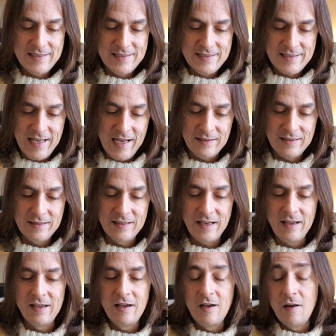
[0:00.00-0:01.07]

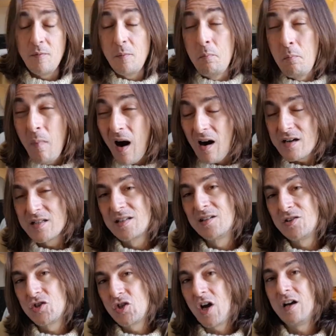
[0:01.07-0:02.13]
Saturday, Mars
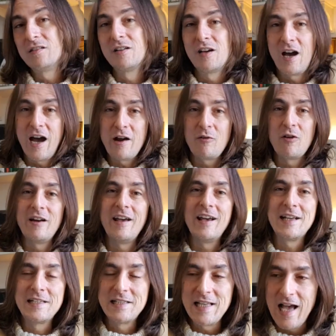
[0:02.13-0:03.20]
conjunct Chiron,
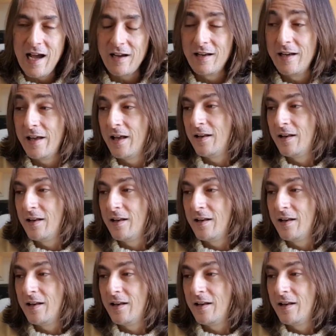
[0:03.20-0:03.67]
exactly.